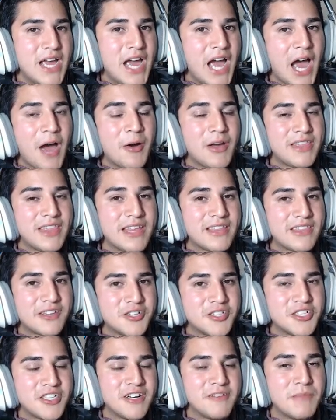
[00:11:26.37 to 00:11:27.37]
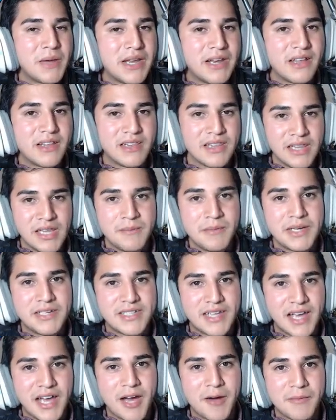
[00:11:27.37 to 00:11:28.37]
how I think there should have been a limit
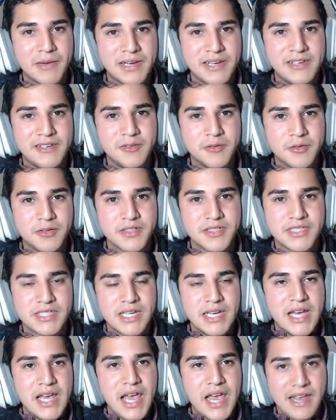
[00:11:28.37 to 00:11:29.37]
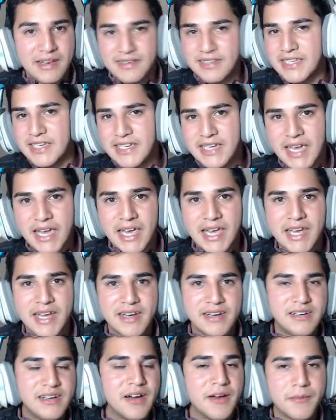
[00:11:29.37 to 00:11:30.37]
to how many duels,
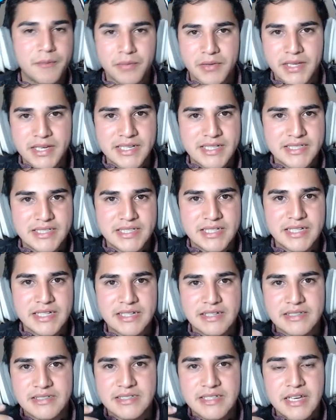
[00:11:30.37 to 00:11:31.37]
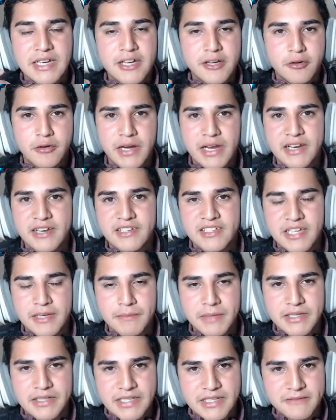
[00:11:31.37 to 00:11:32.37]
Decade, Gun Blazings,
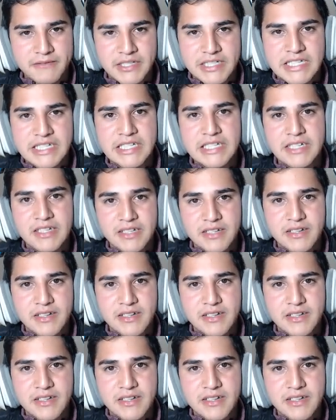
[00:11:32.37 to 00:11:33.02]
Creativity.